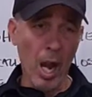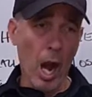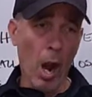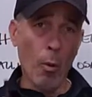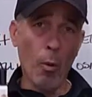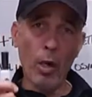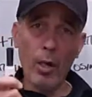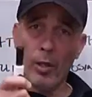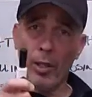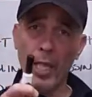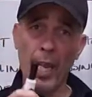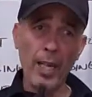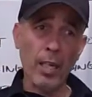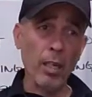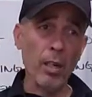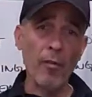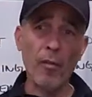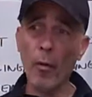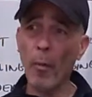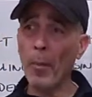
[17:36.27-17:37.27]
I want to thank
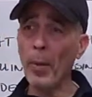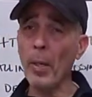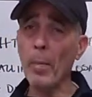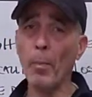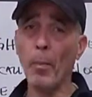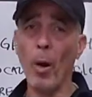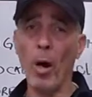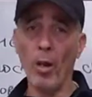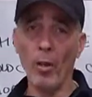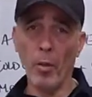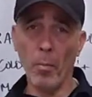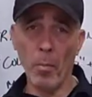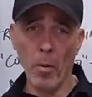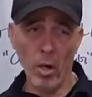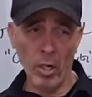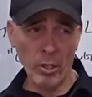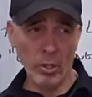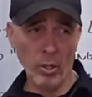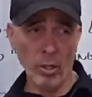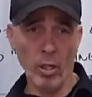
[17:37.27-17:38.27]
you for being part of the
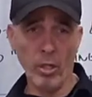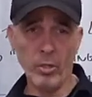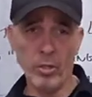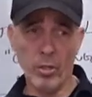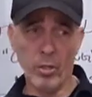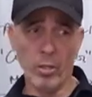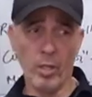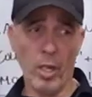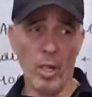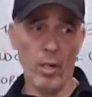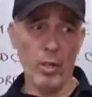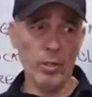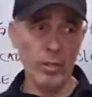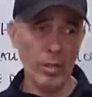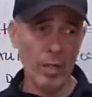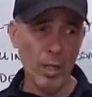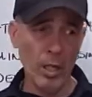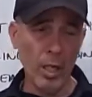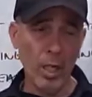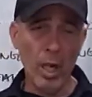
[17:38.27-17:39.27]
Martial Arts of Sales.
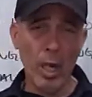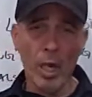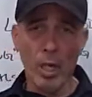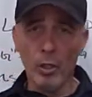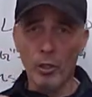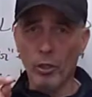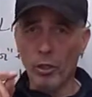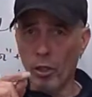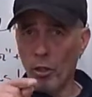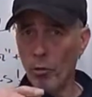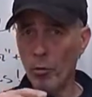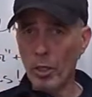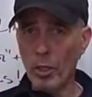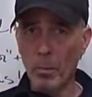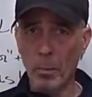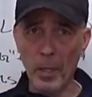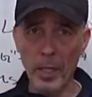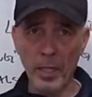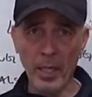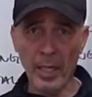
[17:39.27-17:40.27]
Till we
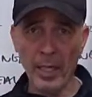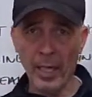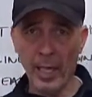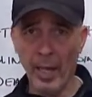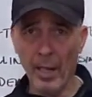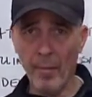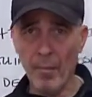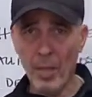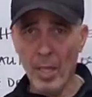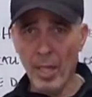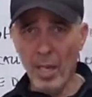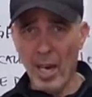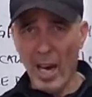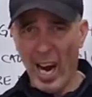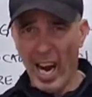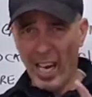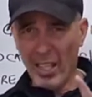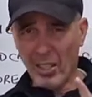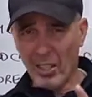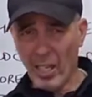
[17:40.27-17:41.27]
speak again,
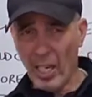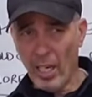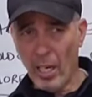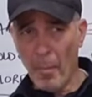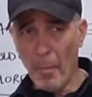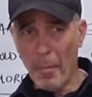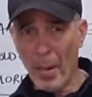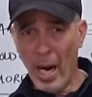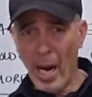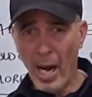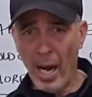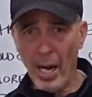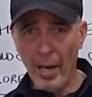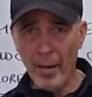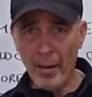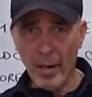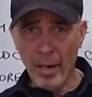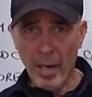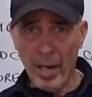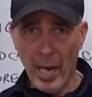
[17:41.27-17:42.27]
I say goodbye,
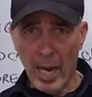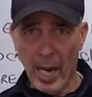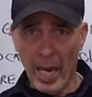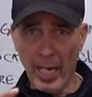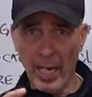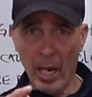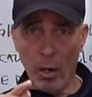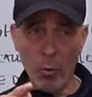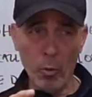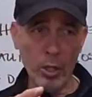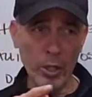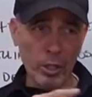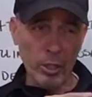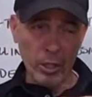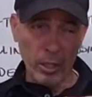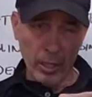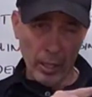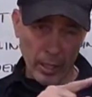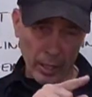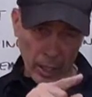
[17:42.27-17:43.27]
and I wish
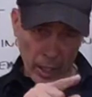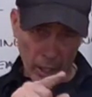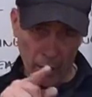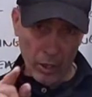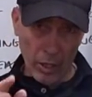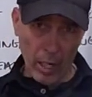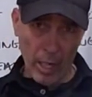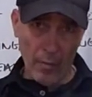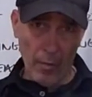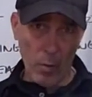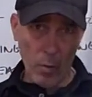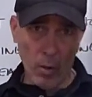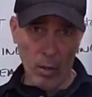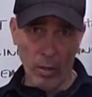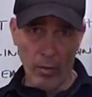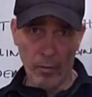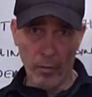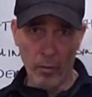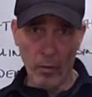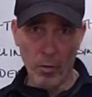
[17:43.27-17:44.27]
each and every one
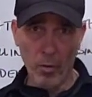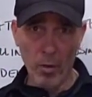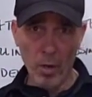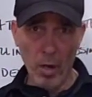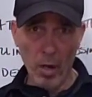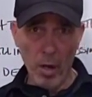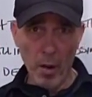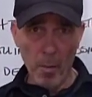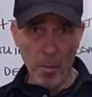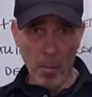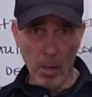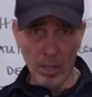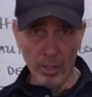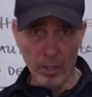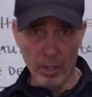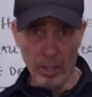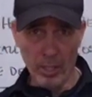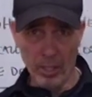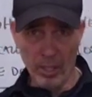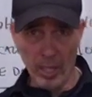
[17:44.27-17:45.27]
of you much
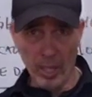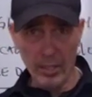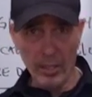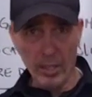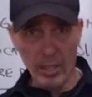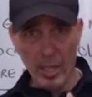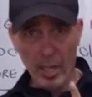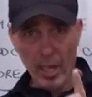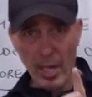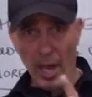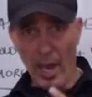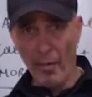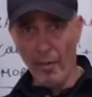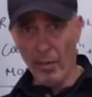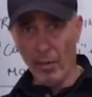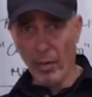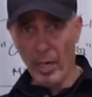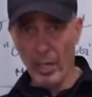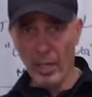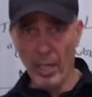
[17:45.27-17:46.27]
success. Have a
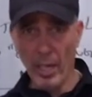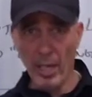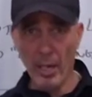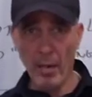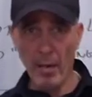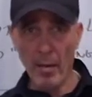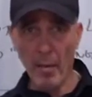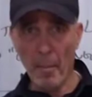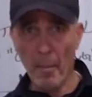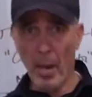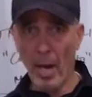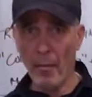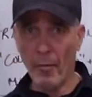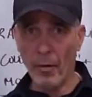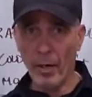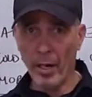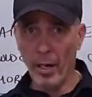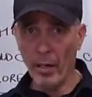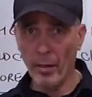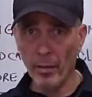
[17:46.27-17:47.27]
great day. Bye for
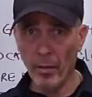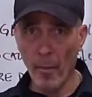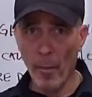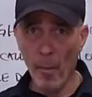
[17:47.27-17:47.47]
now.